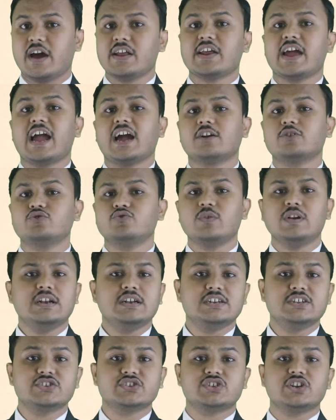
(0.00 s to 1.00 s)
are
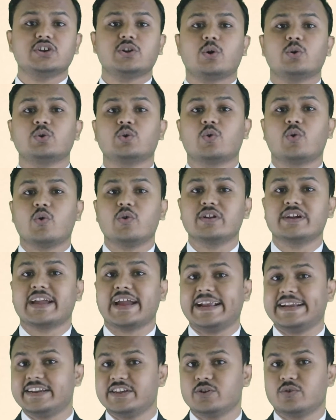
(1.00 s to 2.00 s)
actually listed on
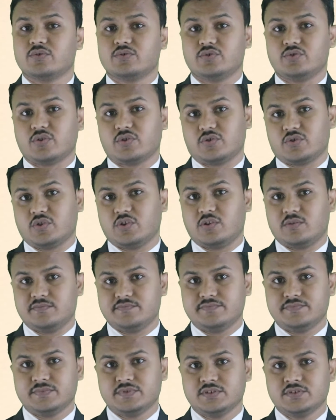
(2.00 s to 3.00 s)
Code Canyon dot
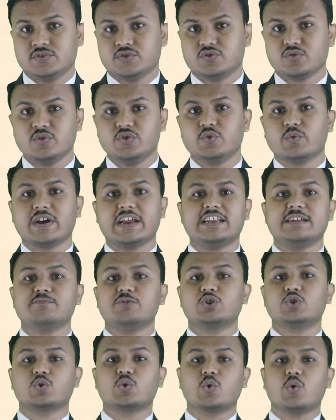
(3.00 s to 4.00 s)
com. So you can
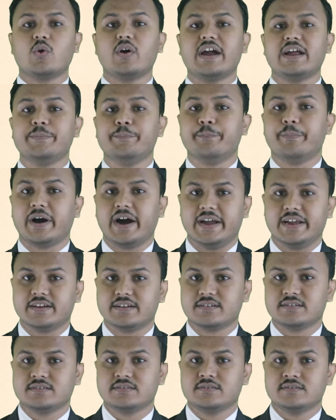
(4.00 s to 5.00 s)
able to go and
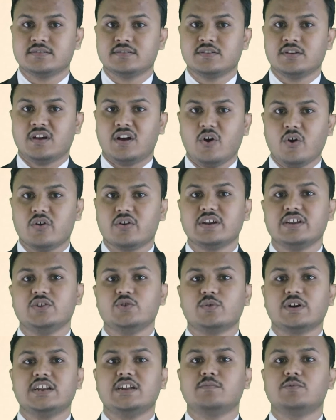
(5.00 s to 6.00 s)
buy, or
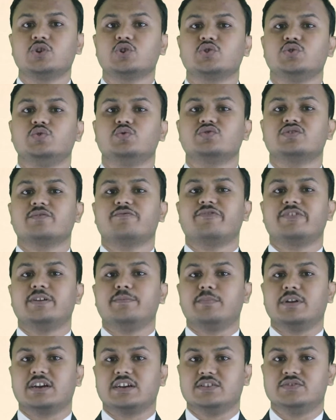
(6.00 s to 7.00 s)
you can able to use the
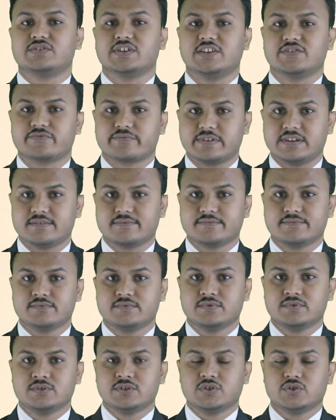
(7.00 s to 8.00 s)
free plugins as well.
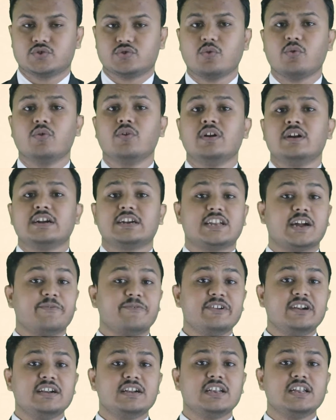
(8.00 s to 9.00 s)
So
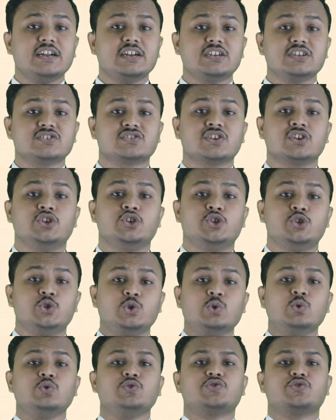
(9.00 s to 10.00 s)
definitely it is a
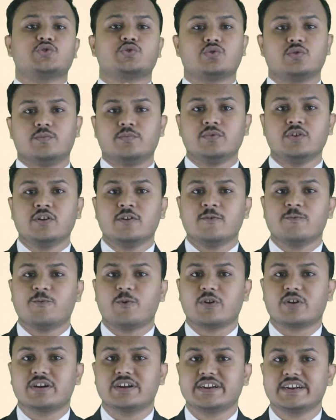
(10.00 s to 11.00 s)
huge room
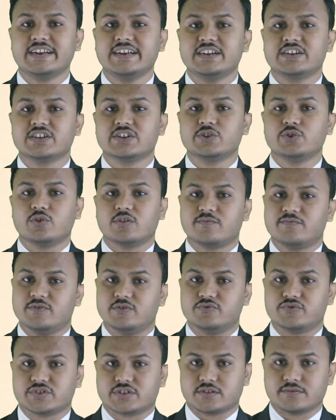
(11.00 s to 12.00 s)
for creating your
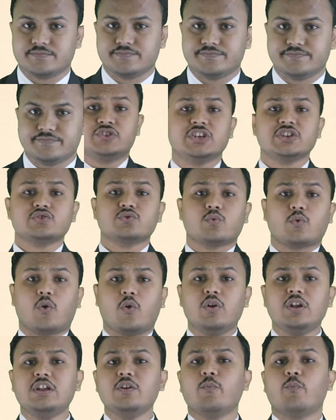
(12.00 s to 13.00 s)
future. Just
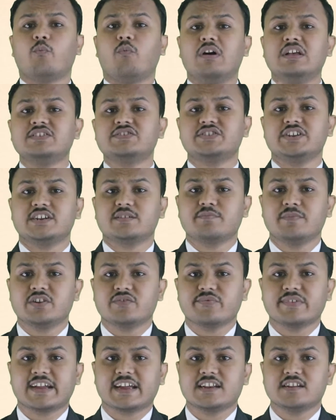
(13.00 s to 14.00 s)
only one
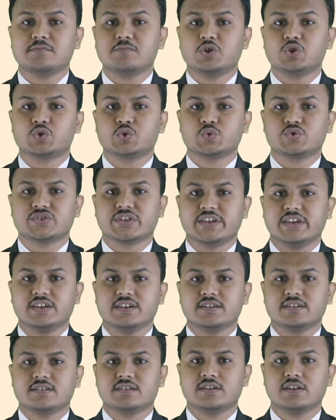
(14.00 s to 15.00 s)
statement we can able to
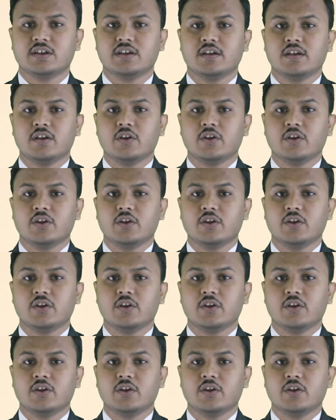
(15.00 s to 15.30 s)
say,